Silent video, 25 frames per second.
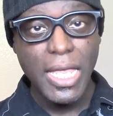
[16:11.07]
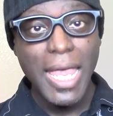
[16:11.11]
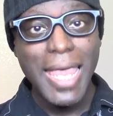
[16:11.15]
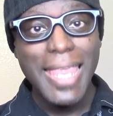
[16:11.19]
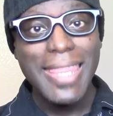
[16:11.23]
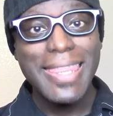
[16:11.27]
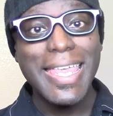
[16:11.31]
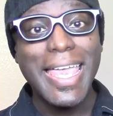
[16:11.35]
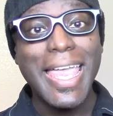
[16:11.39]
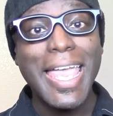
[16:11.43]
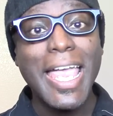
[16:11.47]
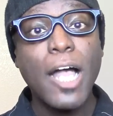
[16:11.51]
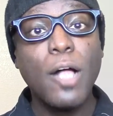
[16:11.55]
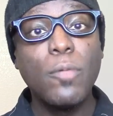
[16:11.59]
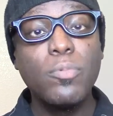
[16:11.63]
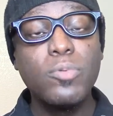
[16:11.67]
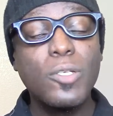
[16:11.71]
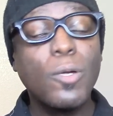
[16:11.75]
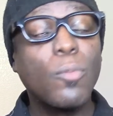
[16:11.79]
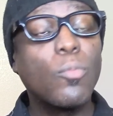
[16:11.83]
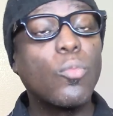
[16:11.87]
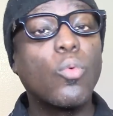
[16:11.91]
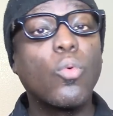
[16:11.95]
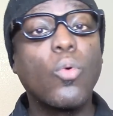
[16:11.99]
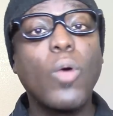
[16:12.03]
They helped
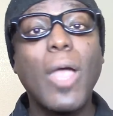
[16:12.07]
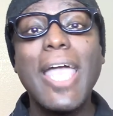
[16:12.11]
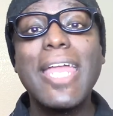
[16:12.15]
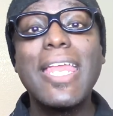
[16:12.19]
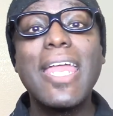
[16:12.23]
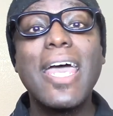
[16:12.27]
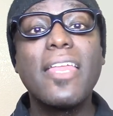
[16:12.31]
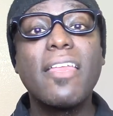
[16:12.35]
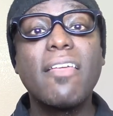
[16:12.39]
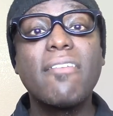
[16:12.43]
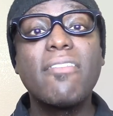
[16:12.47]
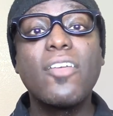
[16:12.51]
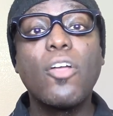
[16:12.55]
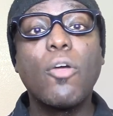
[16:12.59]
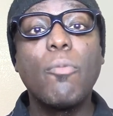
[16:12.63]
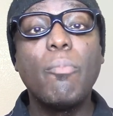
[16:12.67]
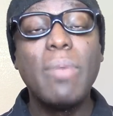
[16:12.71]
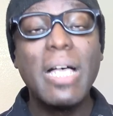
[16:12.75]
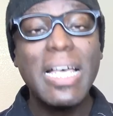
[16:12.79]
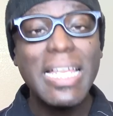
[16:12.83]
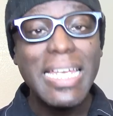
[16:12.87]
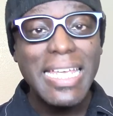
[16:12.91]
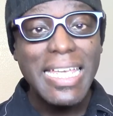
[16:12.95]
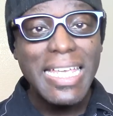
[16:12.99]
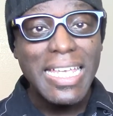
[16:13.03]
them right out of their
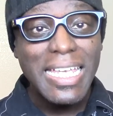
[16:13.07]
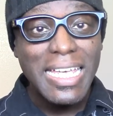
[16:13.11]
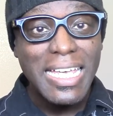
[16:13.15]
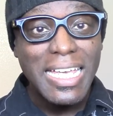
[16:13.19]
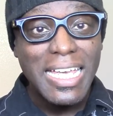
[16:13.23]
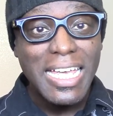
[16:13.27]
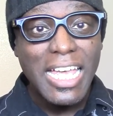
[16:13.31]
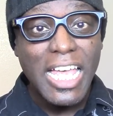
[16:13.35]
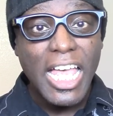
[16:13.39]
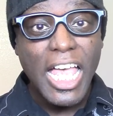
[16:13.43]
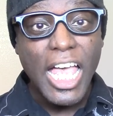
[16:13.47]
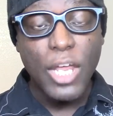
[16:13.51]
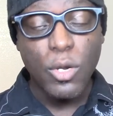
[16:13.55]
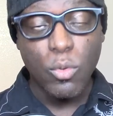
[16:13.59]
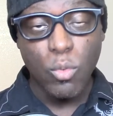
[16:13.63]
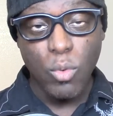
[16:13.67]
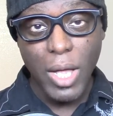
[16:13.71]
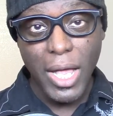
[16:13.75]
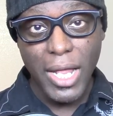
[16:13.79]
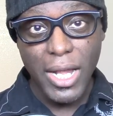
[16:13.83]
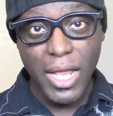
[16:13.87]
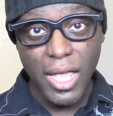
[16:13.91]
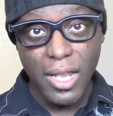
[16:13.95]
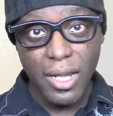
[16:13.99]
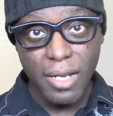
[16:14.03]
money and
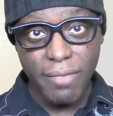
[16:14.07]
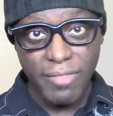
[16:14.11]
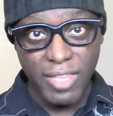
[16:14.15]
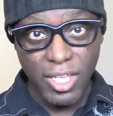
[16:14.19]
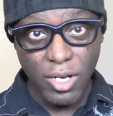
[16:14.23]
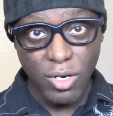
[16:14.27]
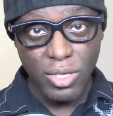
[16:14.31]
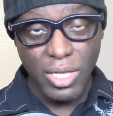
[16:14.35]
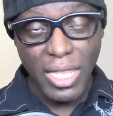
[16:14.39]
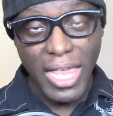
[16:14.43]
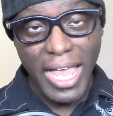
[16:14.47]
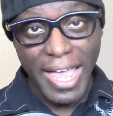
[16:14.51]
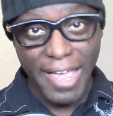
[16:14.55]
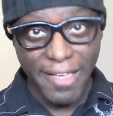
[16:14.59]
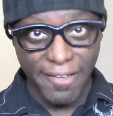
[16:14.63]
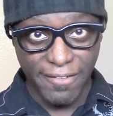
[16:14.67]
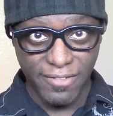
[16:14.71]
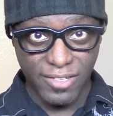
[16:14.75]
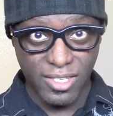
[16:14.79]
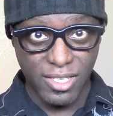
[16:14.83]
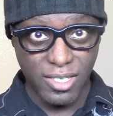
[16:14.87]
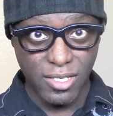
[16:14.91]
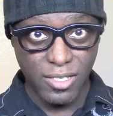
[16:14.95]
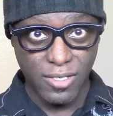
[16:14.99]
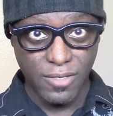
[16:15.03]
right out of their
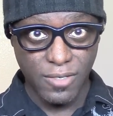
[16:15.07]
lives.